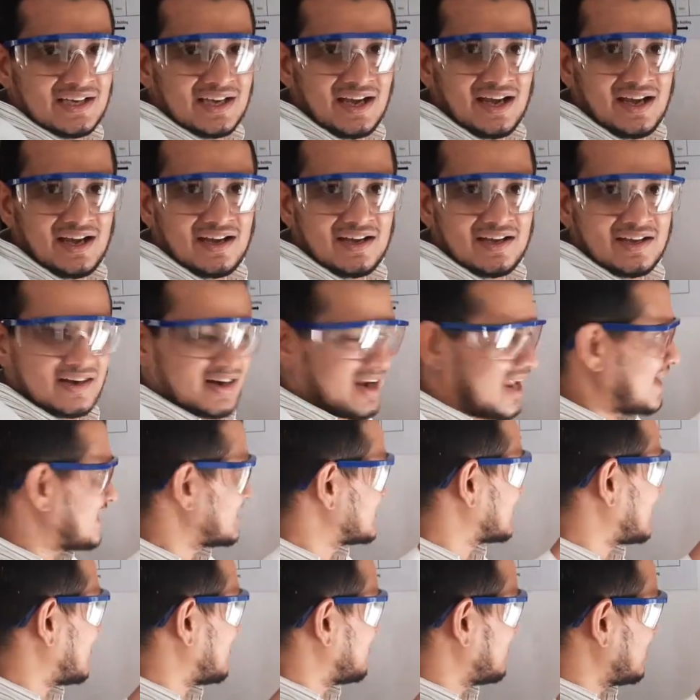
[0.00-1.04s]

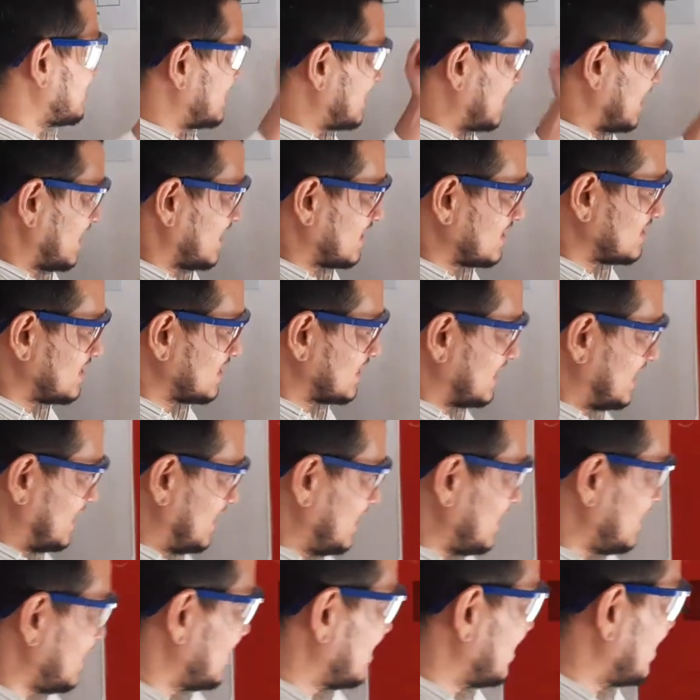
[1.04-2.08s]
glass cover, take the
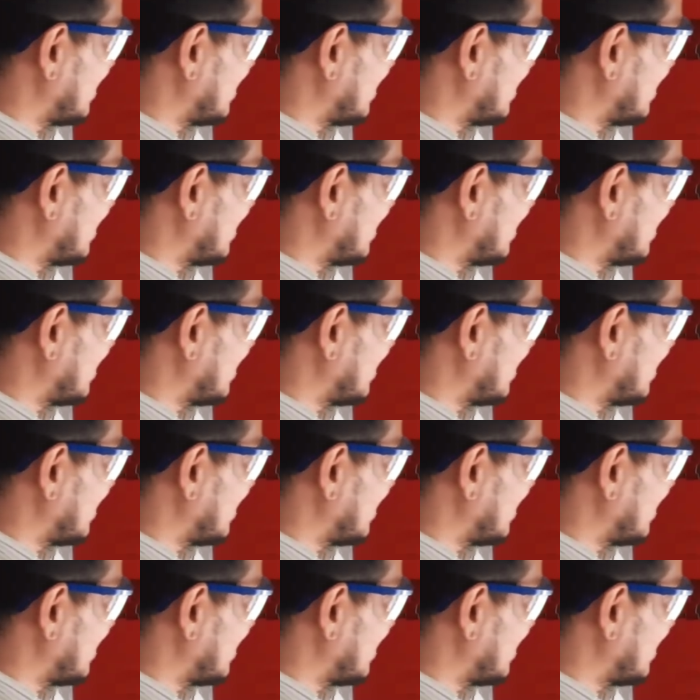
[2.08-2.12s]
key,